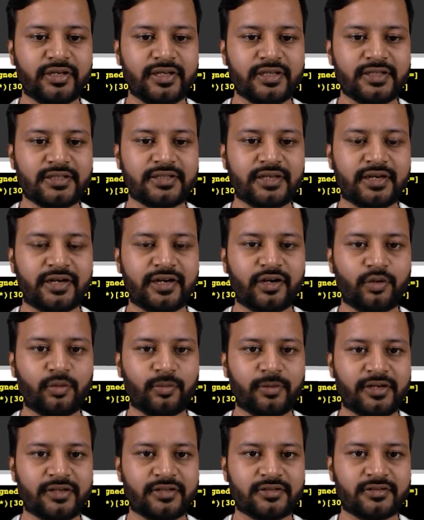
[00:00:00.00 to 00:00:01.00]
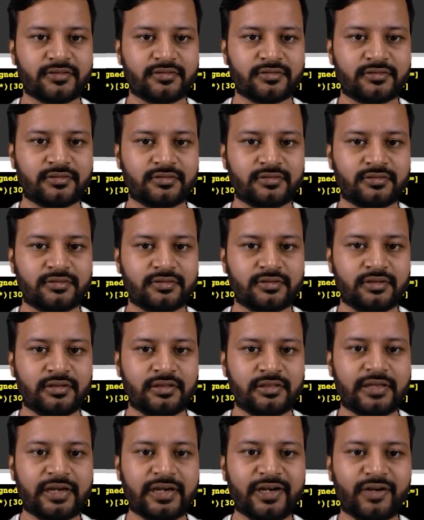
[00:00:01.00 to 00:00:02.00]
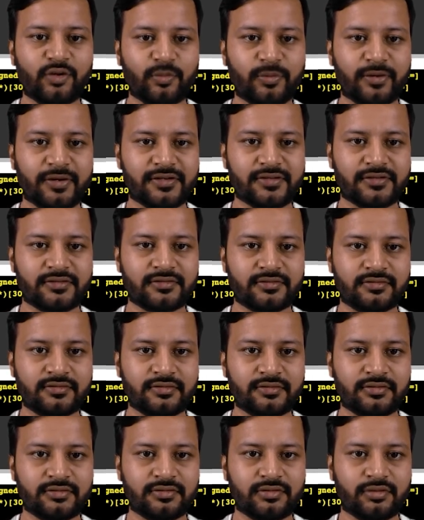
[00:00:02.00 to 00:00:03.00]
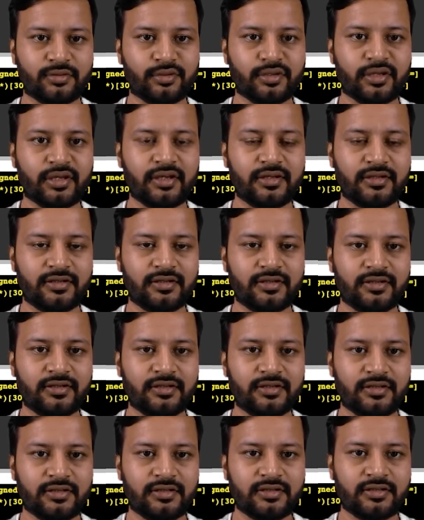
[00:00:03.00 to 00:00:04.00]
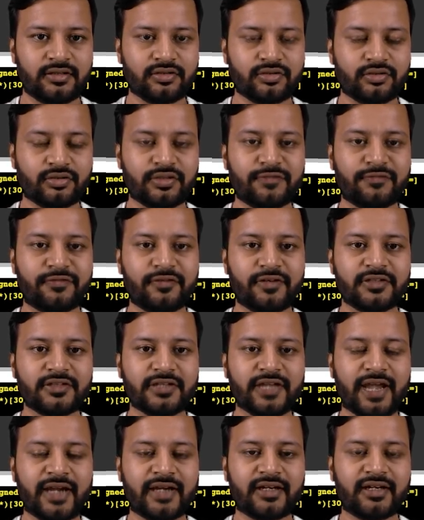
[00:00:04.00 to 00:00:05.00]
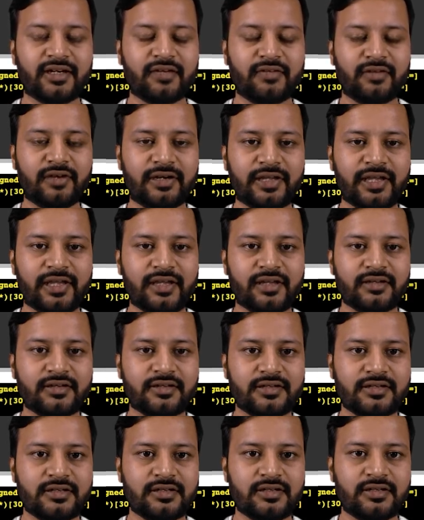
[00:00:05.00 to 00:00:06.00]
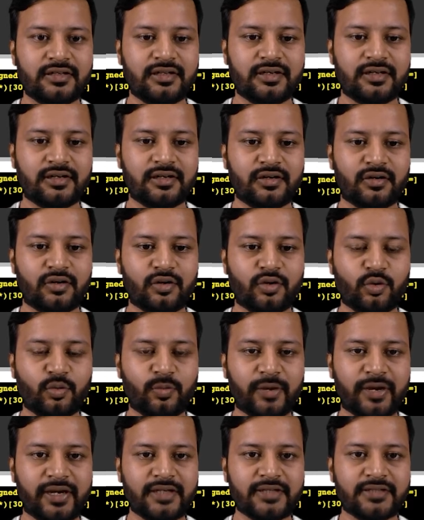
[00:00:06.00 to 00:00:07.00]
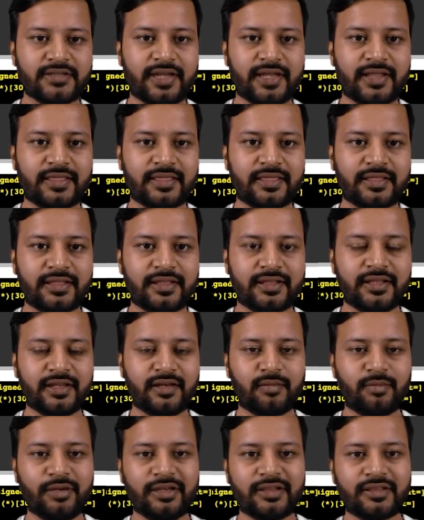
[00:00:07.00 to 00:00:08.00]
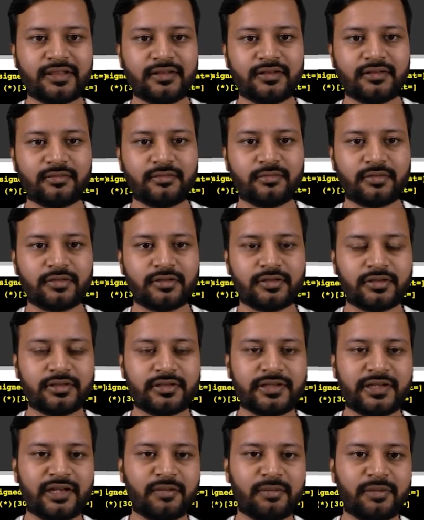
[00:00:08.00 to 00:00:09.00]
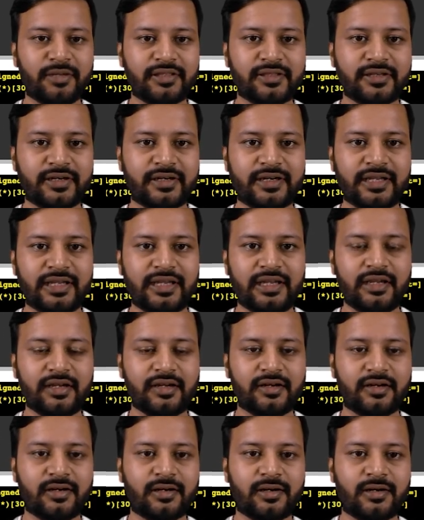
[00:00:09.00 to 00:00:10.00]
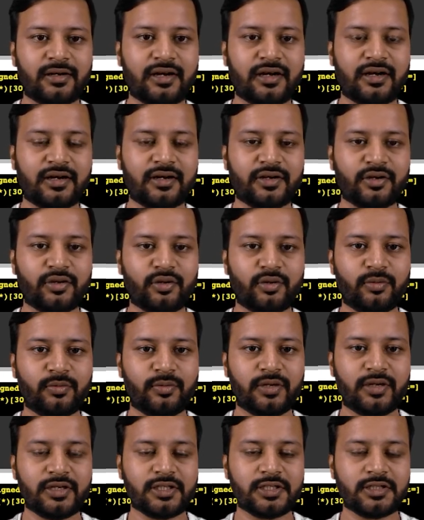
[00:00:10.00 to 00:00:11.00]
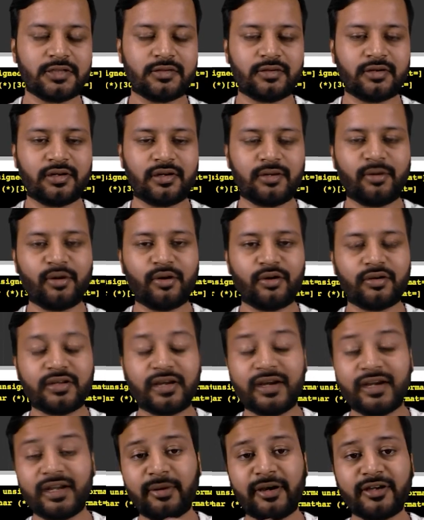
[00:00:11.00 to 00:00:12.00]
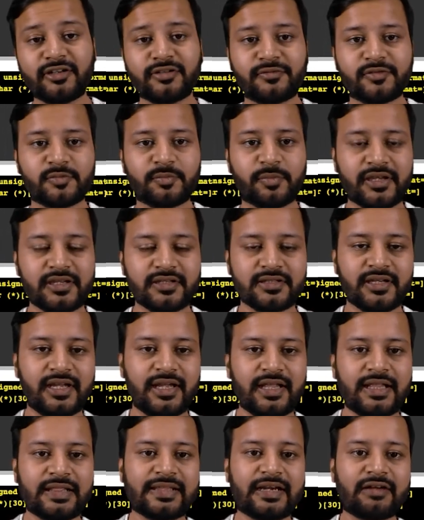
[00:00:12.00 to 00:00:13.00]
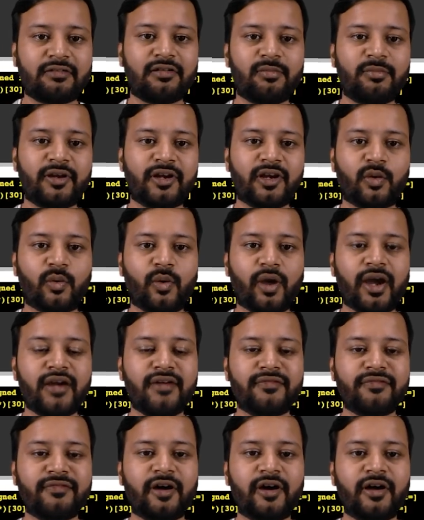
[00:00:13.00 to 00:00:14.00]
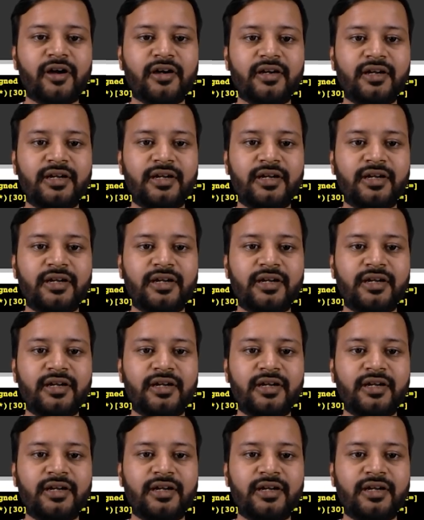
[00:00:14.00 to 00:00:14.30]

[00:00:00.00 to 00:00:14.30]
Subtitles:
is 32 bytes. 32 bytes. Okay, so the first character, it will take 2 bytes, and there'll be 30 amount 30 bytes of space that will be required for